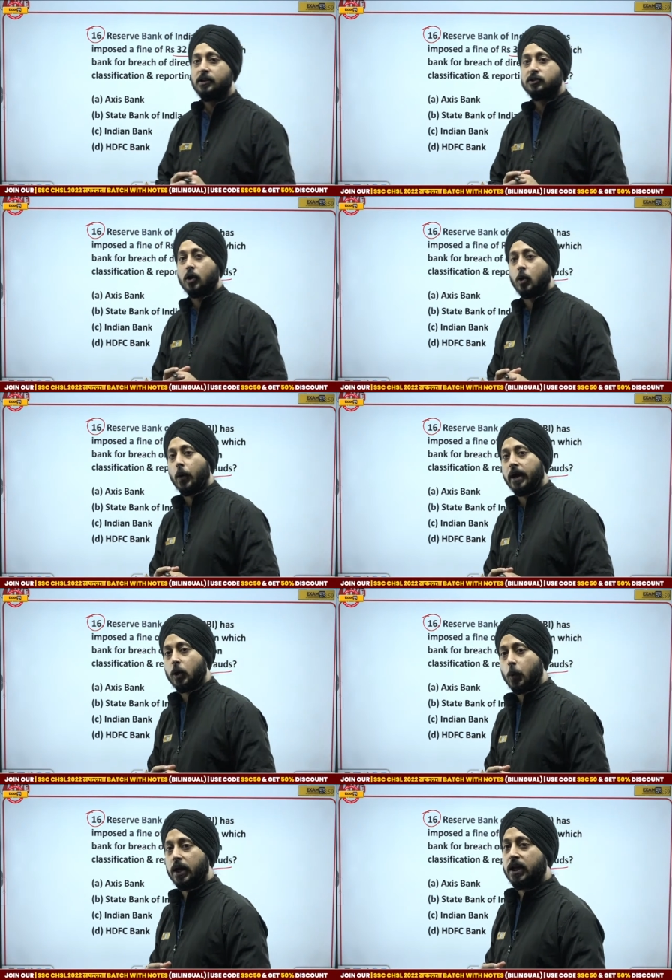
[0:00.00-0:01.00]
So quick,
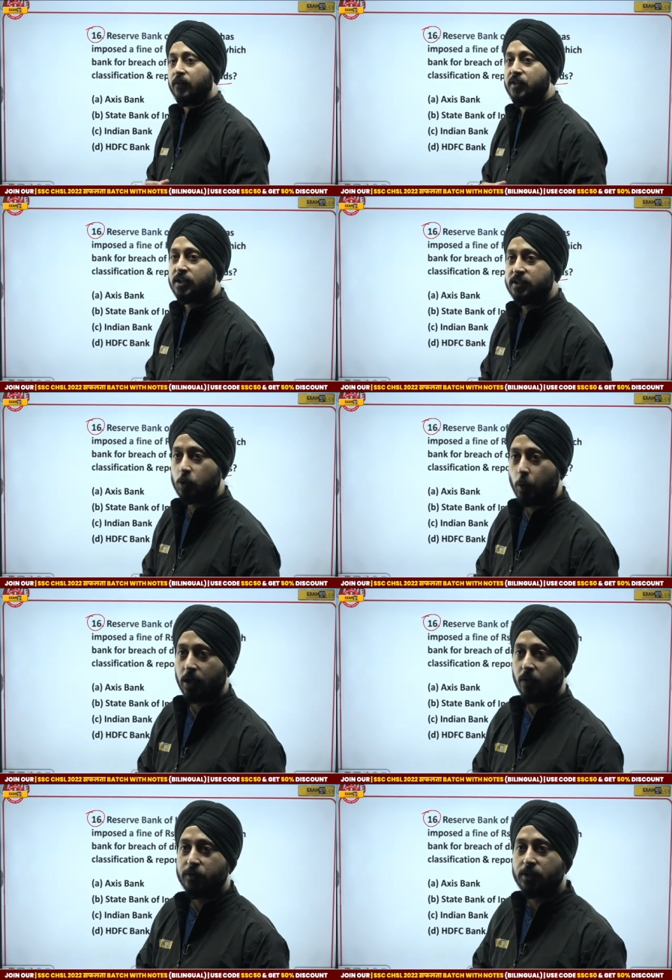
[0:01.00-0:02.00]
quick revisions, quick
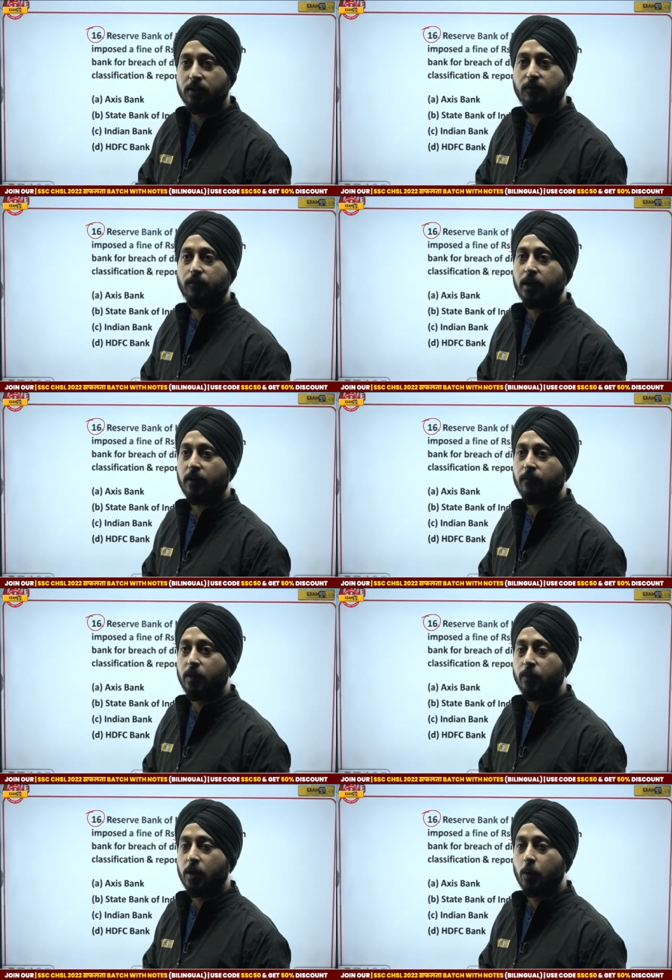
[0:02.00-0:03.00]
revision.
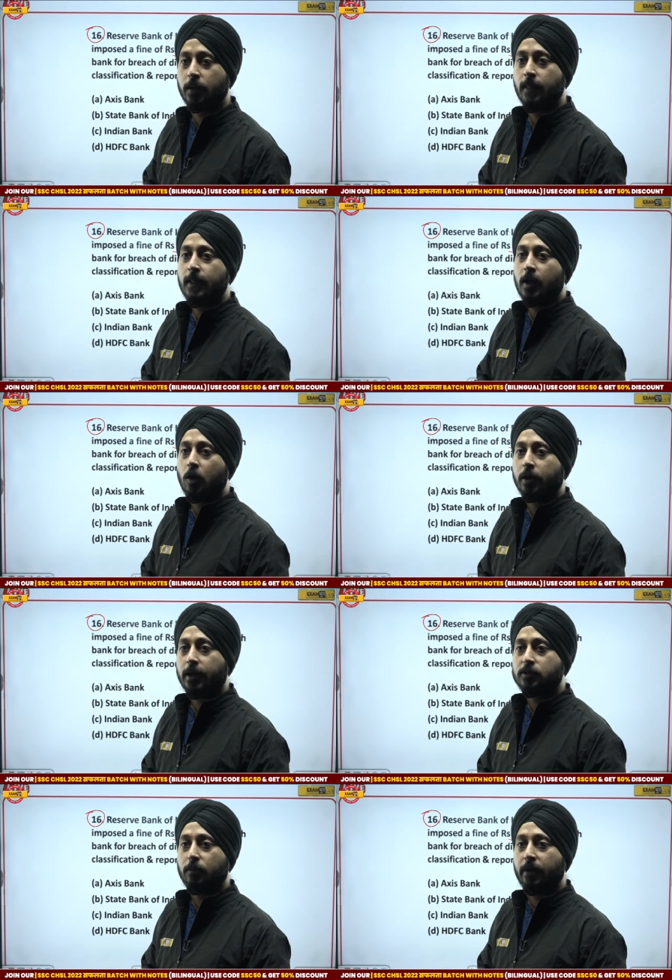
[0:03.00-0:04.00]
what we are doing.
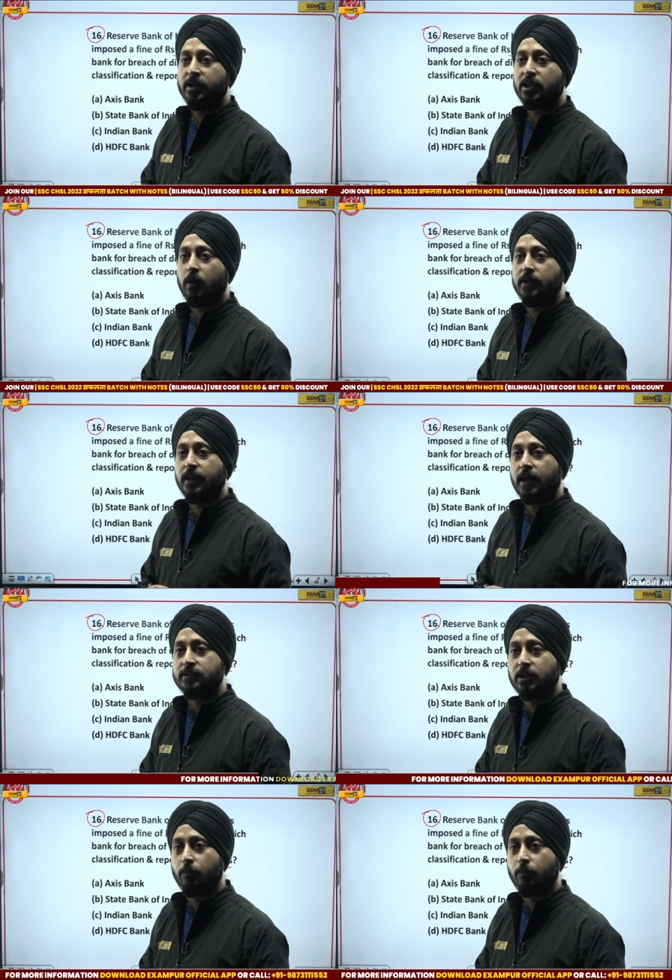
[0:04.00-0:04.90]
Okay, so Manisha, what is the answer?